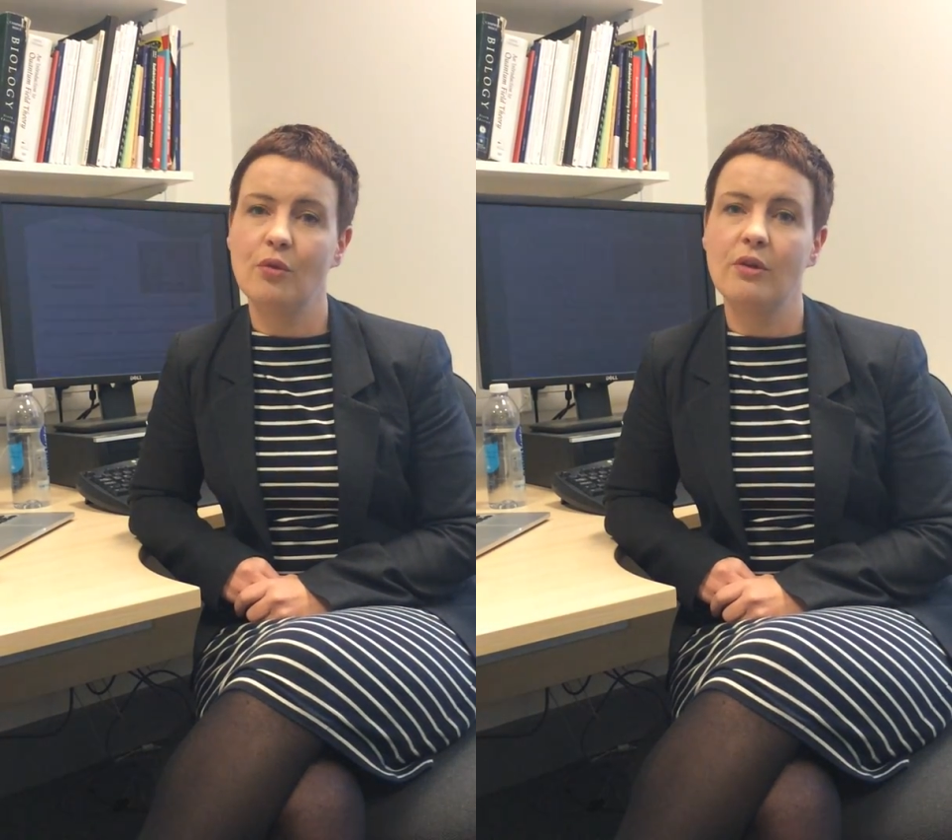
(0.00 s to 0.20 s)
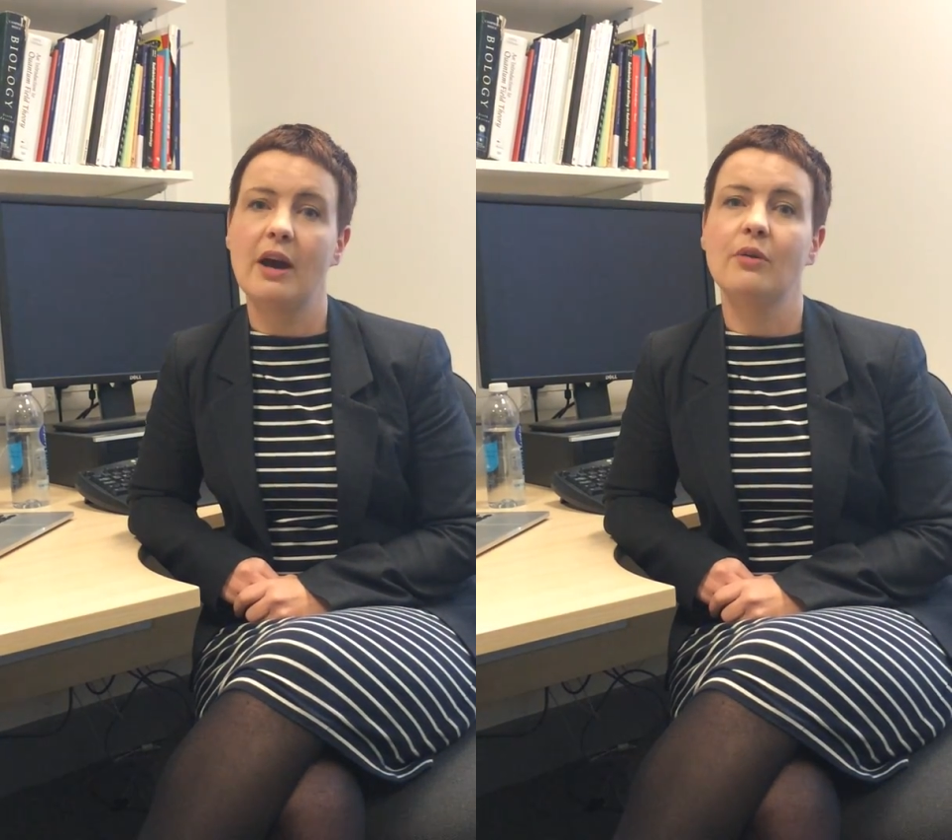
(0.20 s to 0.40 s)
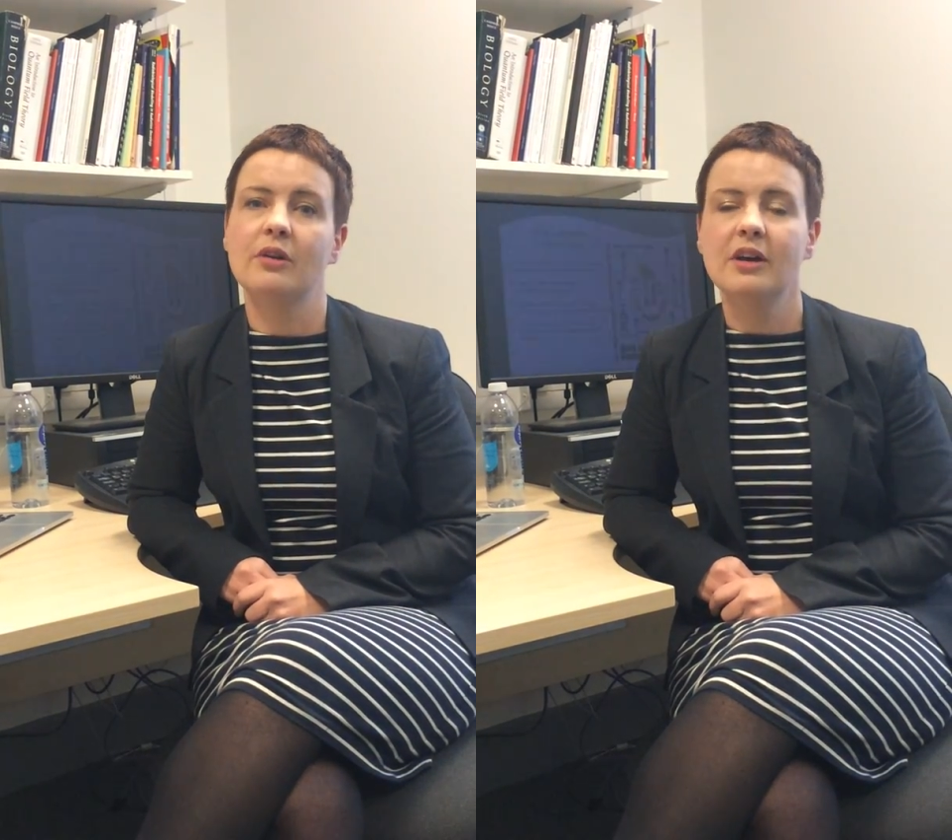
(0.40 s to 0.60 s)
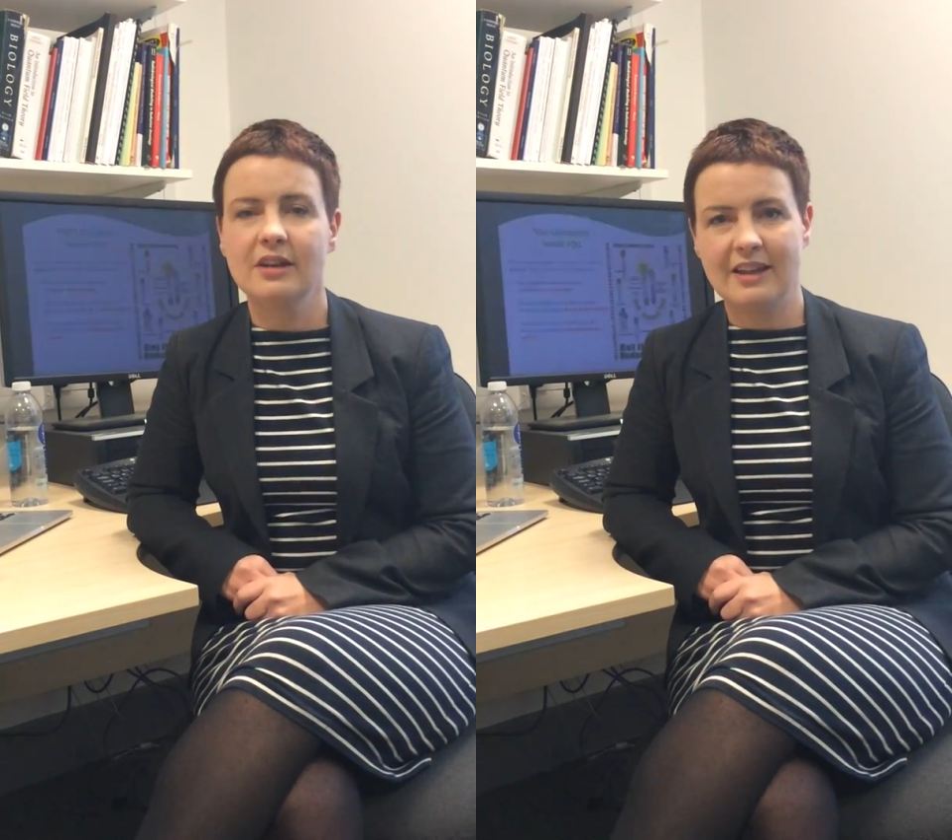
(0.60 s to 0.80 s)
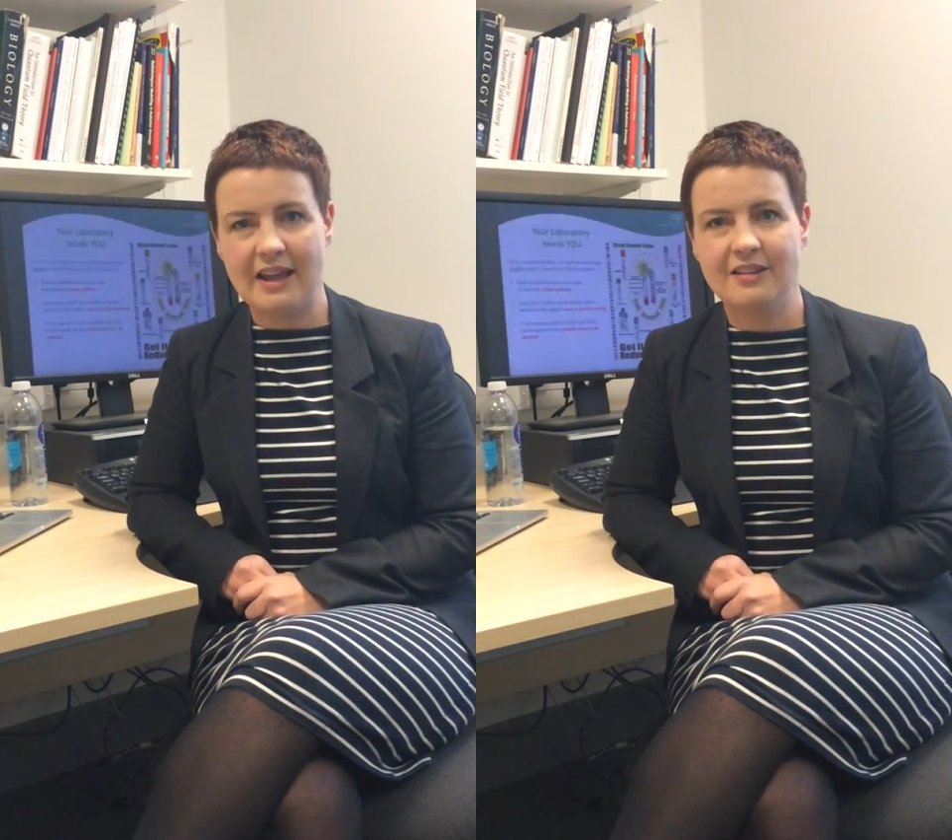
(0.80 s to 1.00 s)
for our
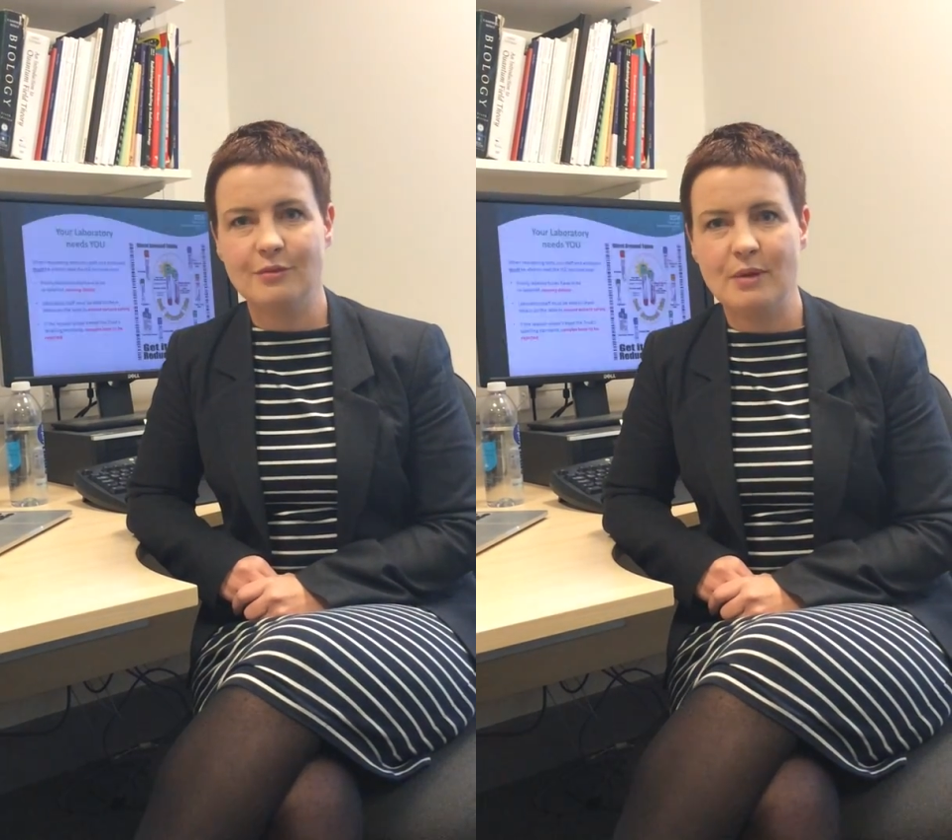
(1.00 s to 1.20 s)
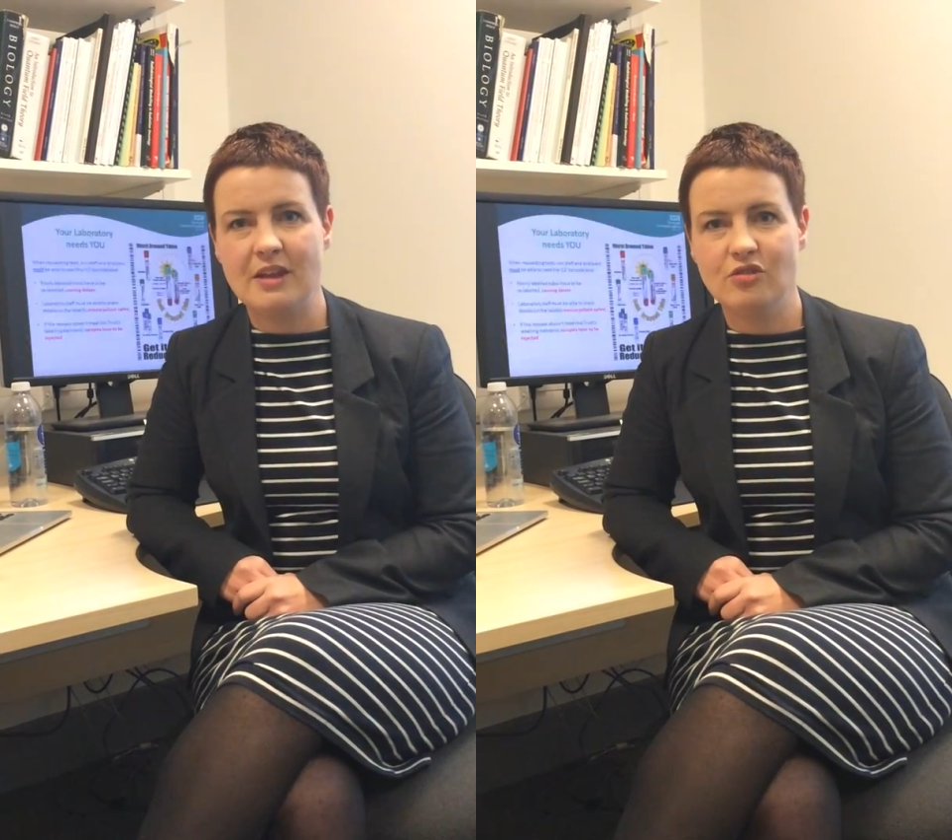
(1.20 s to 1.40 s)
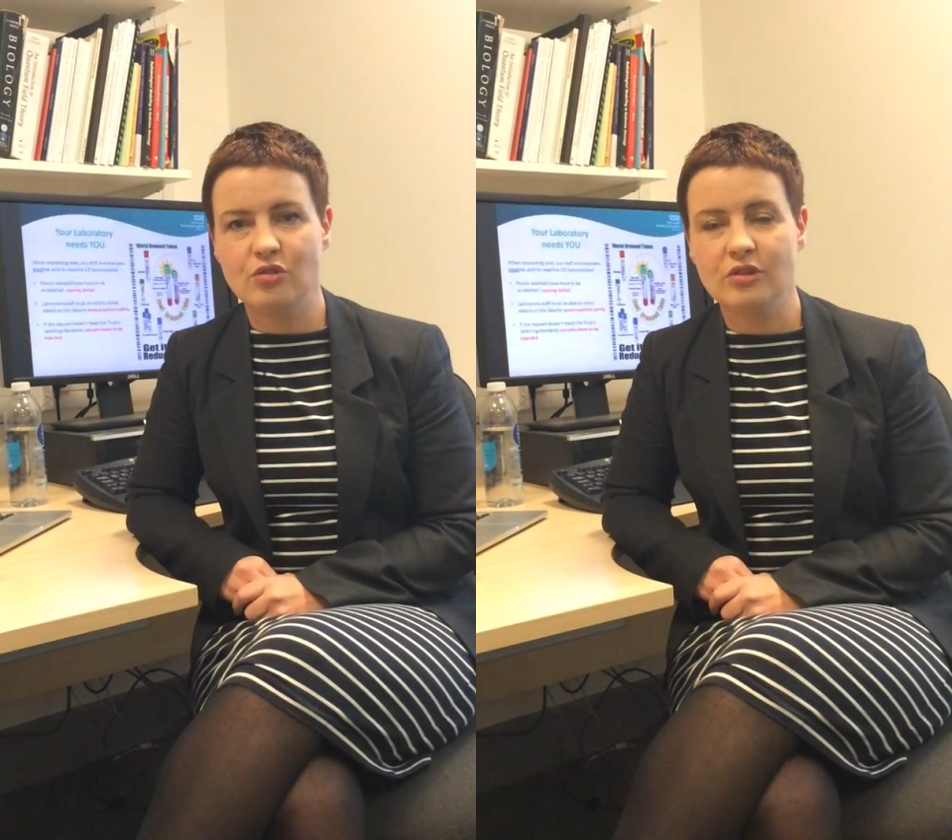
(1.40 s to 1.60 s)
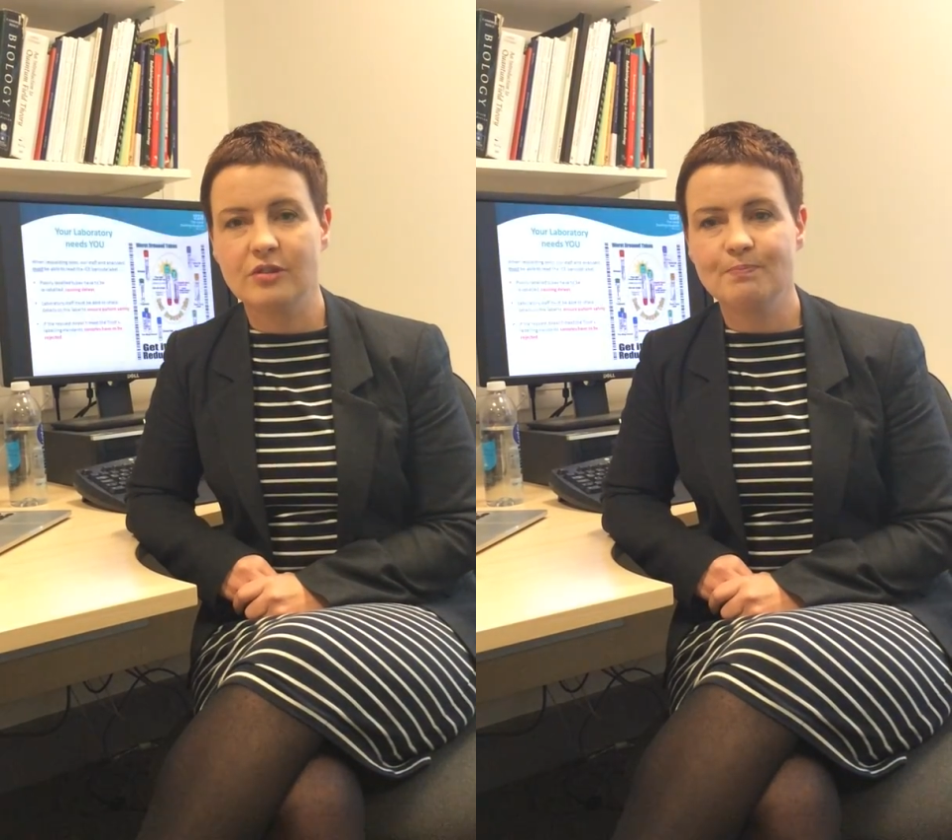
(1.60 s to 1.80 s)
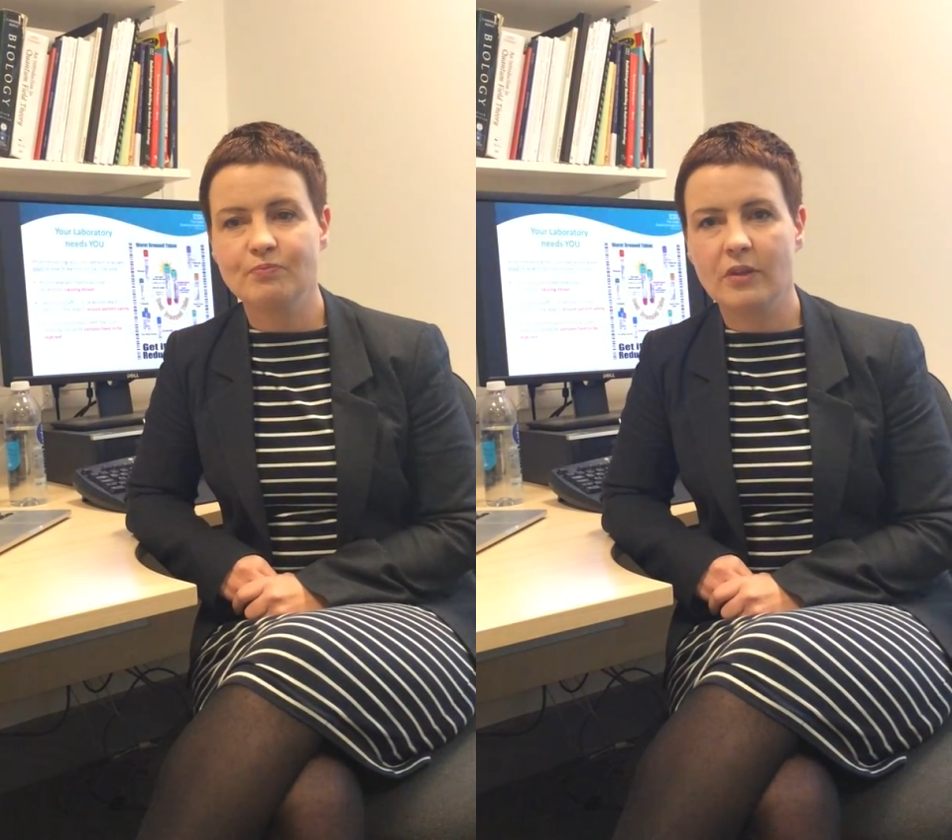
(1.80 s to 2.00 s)
cancer patients.